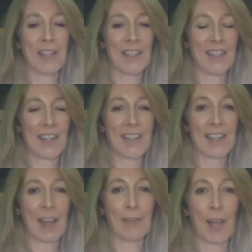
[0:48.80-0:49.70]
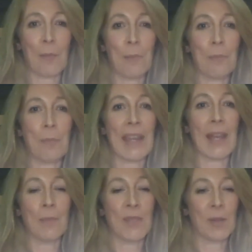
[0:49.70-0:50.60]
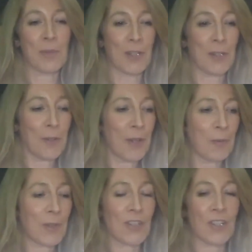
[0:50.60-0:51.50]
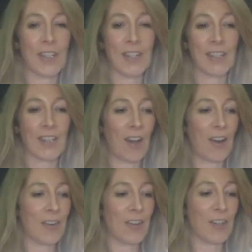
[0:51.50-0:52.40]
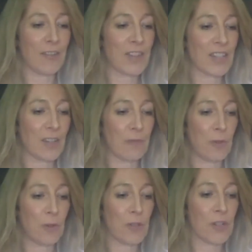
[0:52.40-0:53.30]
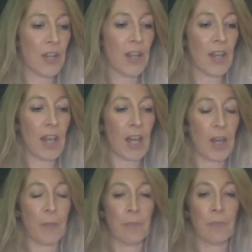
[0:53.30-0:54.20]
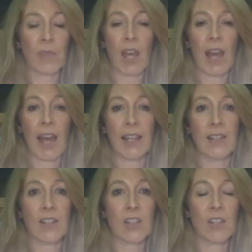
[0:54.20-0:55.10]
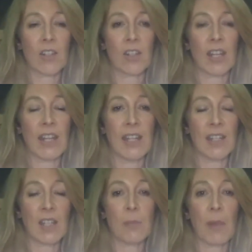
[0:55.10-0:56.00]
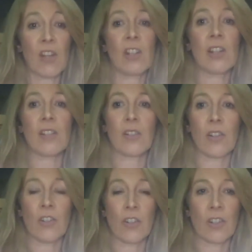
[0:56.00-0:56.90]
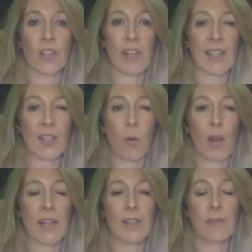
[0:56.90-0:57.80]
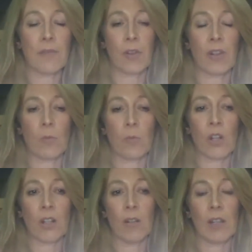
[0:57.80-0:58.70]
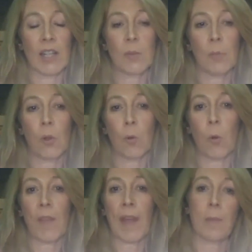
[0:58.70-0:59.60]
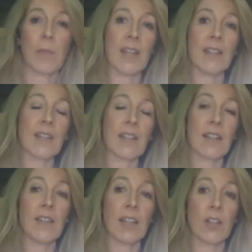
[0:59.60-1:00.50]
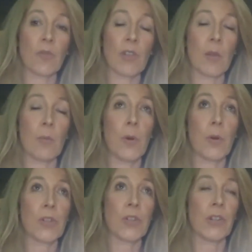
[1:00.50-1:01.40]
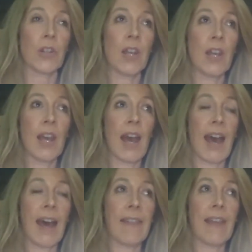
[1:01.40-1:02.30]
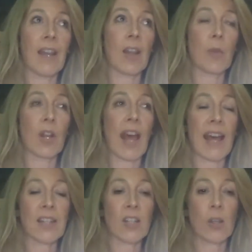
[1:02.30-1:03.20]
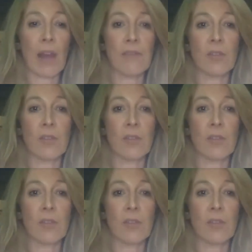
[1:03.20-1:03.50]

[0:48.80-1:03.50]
because it does sound like BMW, which is a car that none of us can afford. Um, and he's a specialist surgeon, so that's quite different. And we're going to explore what that means because I think it's really important. And then I'm going to ask you